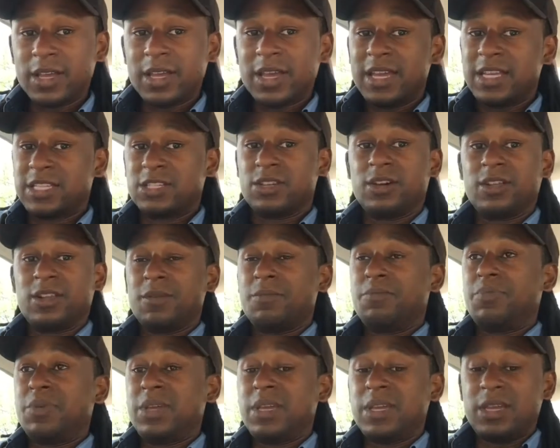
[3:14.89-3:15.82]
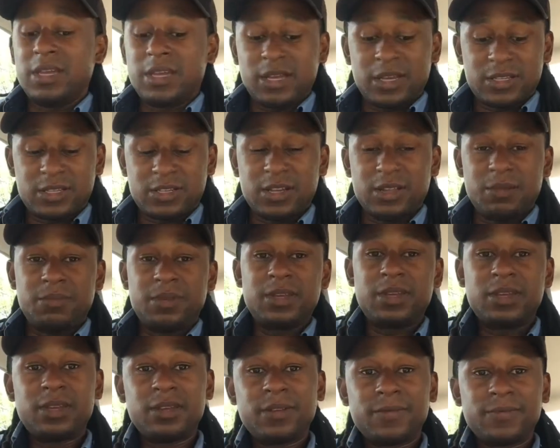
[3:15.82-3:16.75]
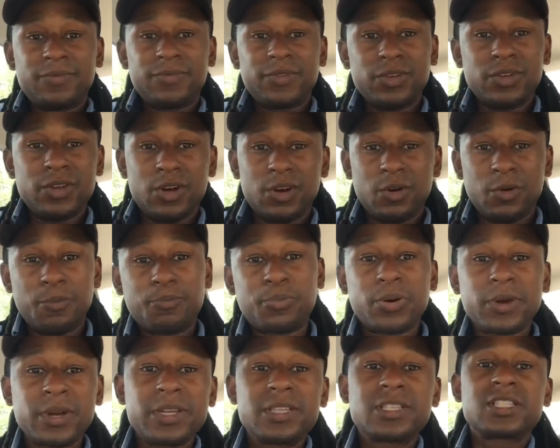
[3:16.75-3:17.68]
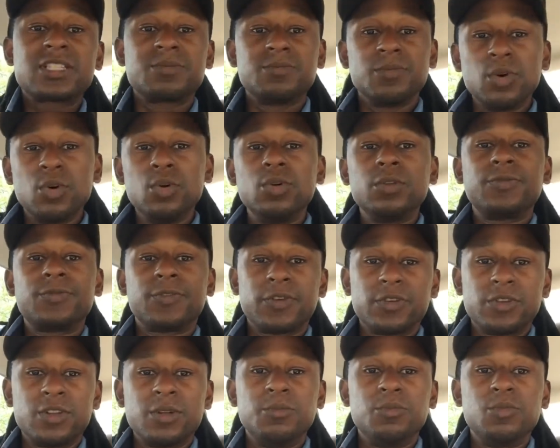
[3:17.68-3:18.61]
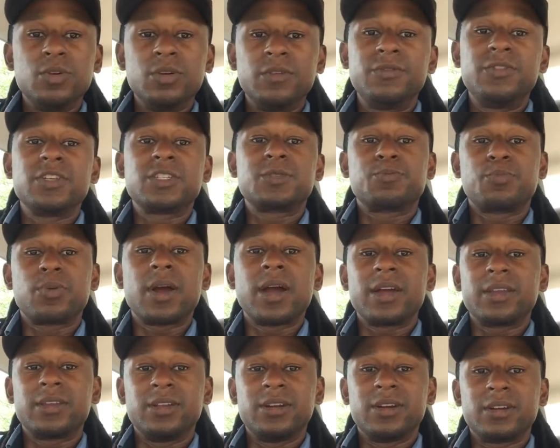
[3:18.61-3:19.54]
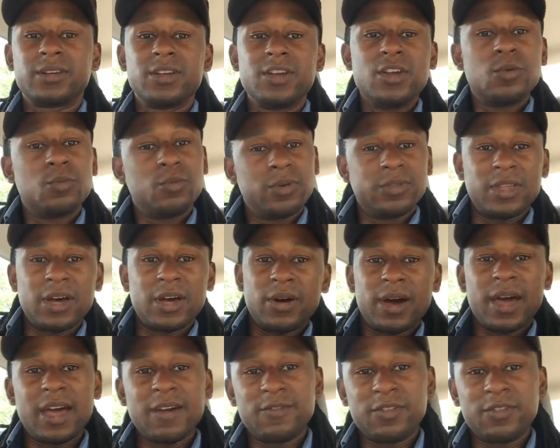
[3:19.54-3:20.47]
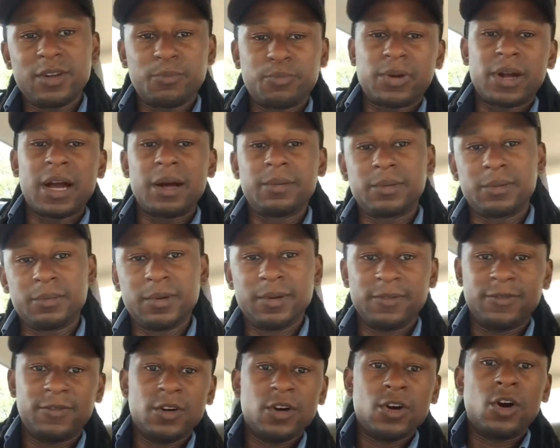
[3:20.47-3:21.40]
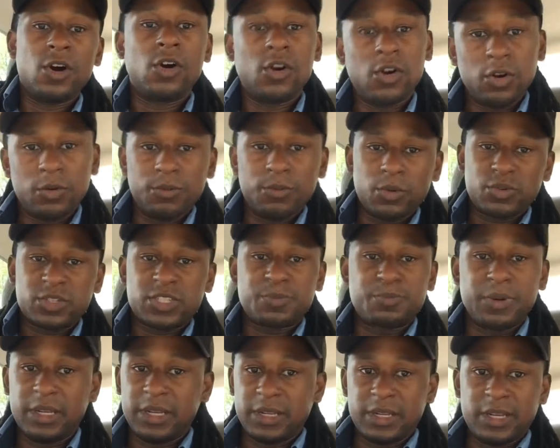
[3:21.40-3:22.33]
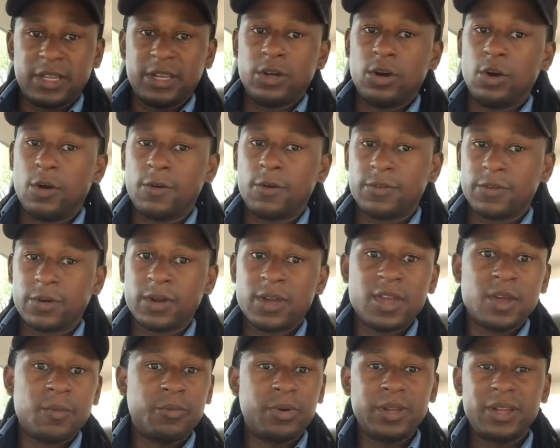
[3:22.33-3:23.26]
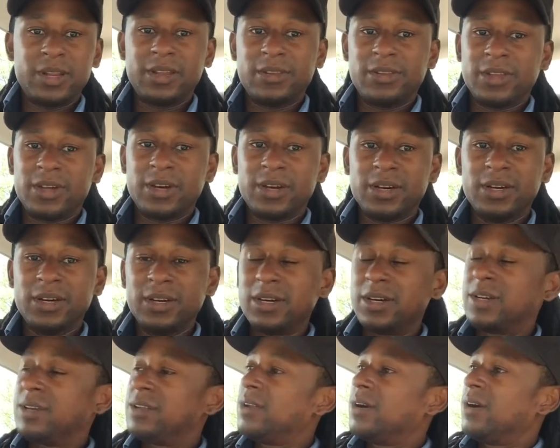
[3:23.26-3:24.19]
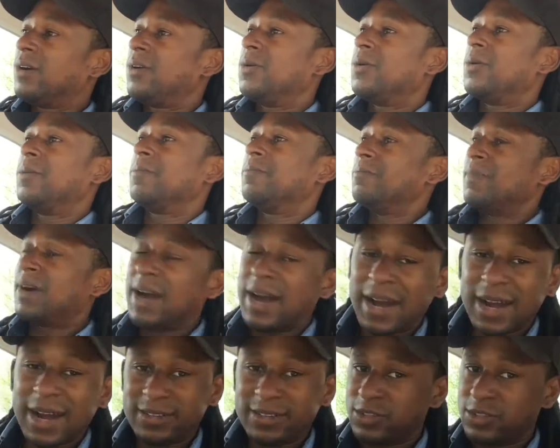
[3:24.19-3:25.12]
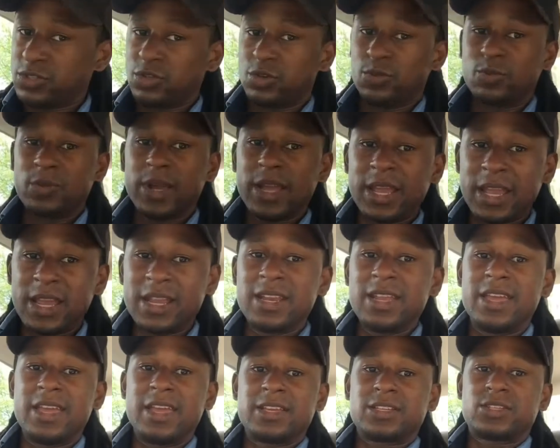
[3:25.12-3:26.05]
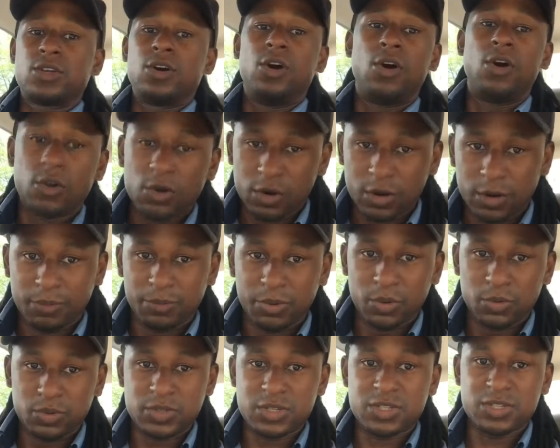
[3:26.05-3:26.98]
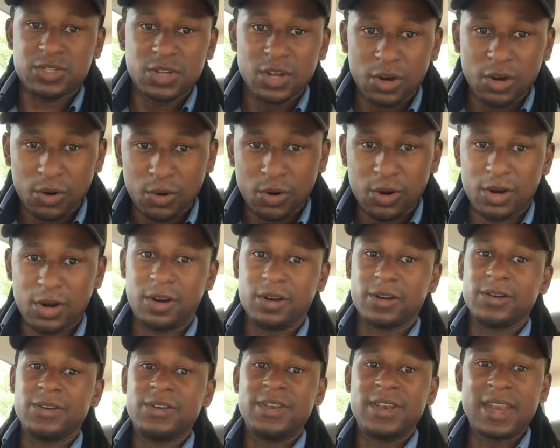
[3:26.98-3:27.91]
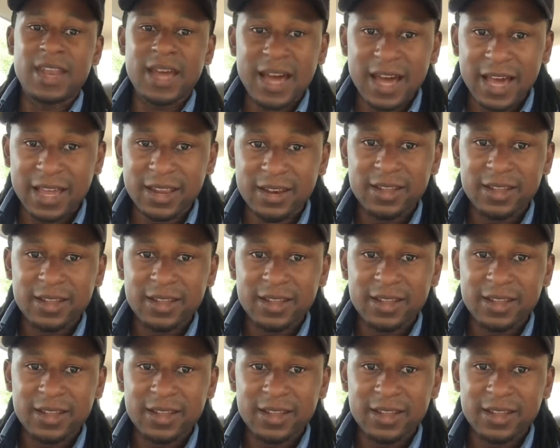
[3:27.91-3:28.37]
it's going to be it's going to be, you know, pretty smooth for you to move this product without having a problem of almost spilling it over. But in the hood, oh my, the terrain is horrible, snow or not.